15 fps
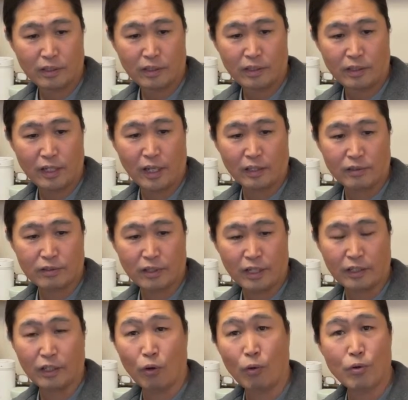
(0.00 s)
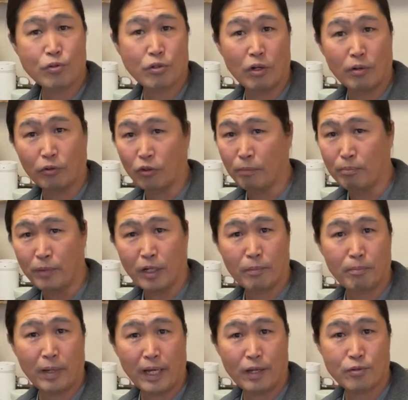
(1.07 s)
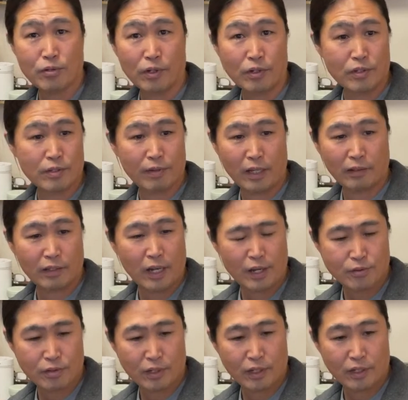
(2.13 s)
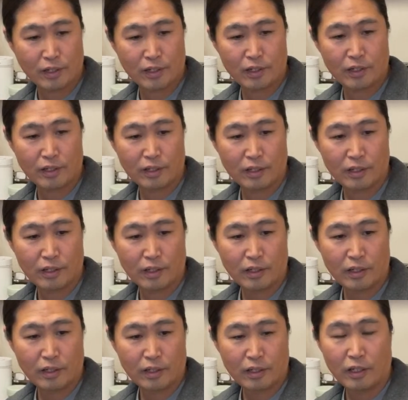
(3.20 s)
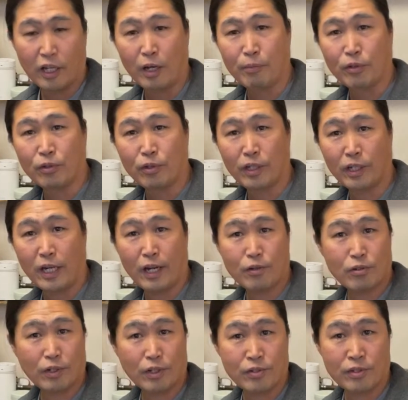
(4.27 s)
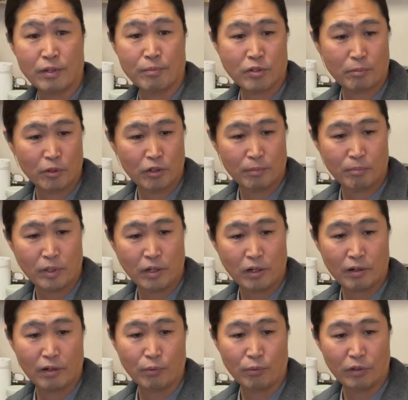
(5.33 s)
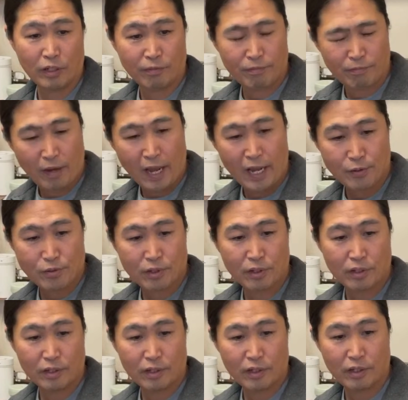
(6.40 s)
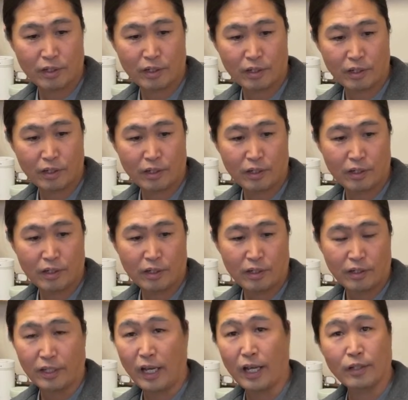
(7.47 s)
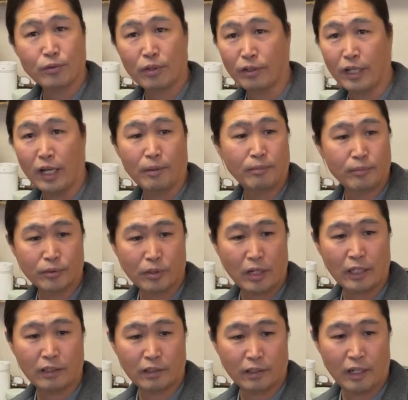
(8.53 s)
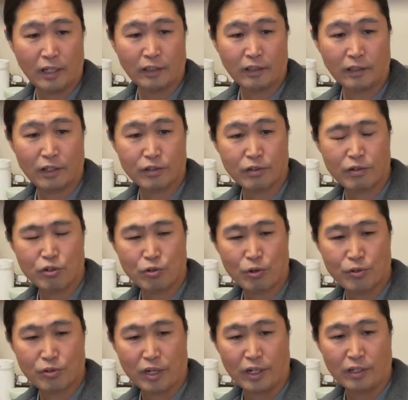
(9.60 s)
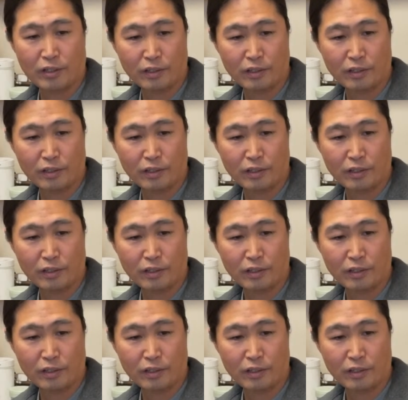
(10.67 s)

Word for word: Yes, and then also the milk base is fantastic. I mean, you can actually steam some good milk really fast. Yeah, so yeah, so I think I think that's a good choice there.